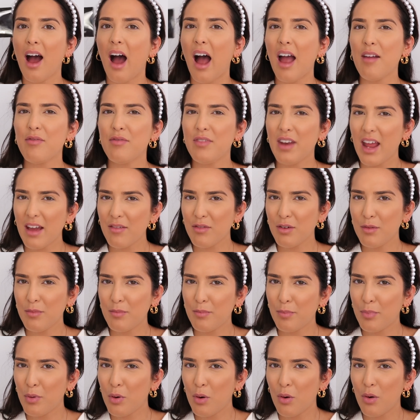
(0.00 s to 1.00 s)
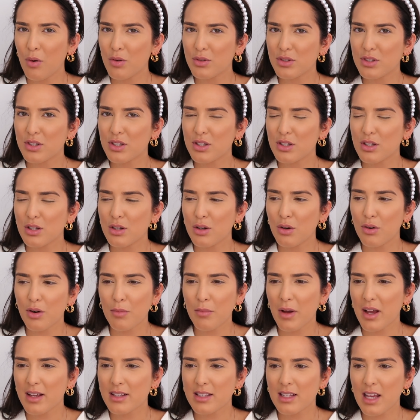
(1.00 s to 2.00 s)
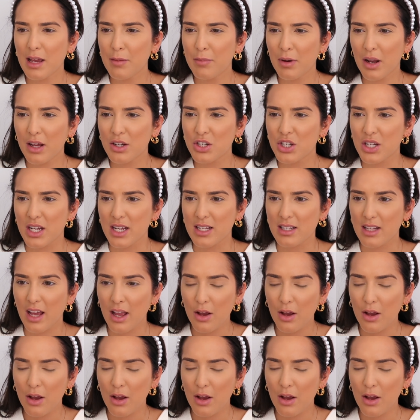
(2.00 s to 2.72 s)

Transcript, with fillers: I've never bought Laura Mercier blushes.